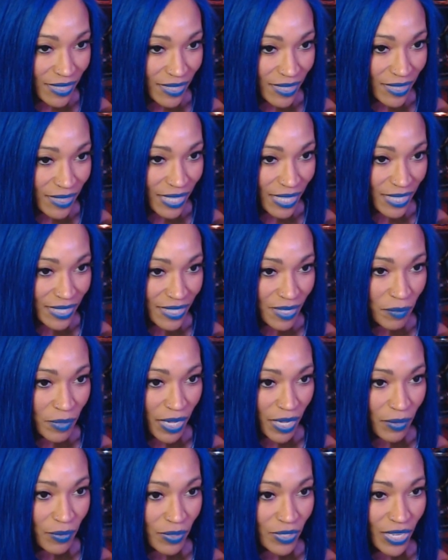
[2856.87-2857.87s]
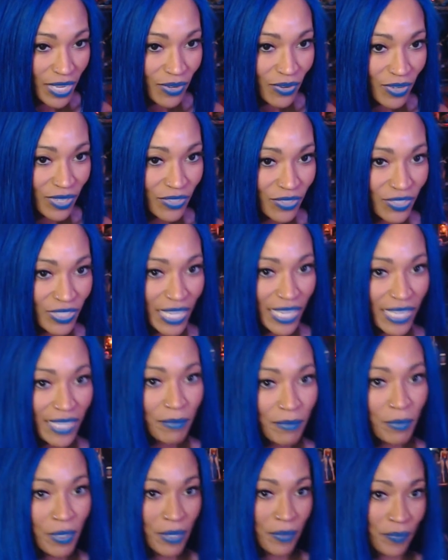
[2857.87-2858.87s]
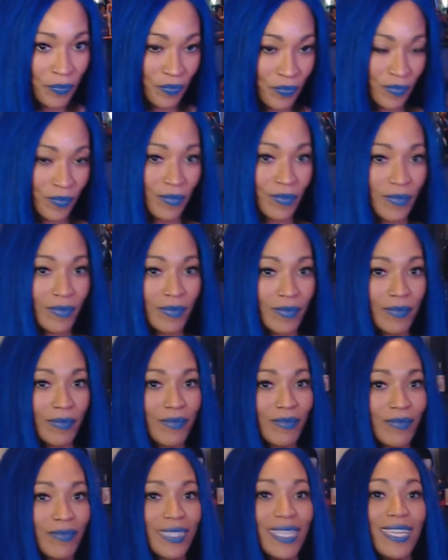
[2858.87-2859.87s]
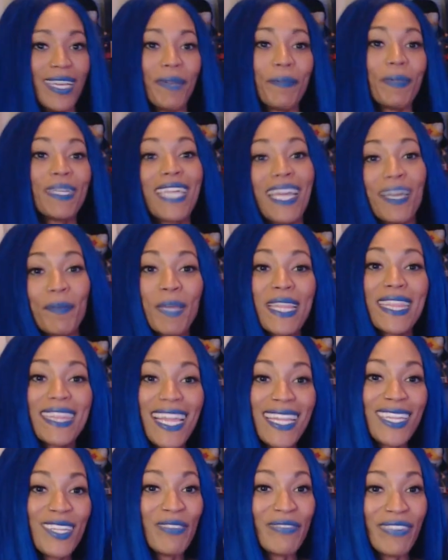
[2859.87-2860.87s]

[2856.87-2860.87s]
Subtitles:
That's some language I don't understand, but yeah, but thank you for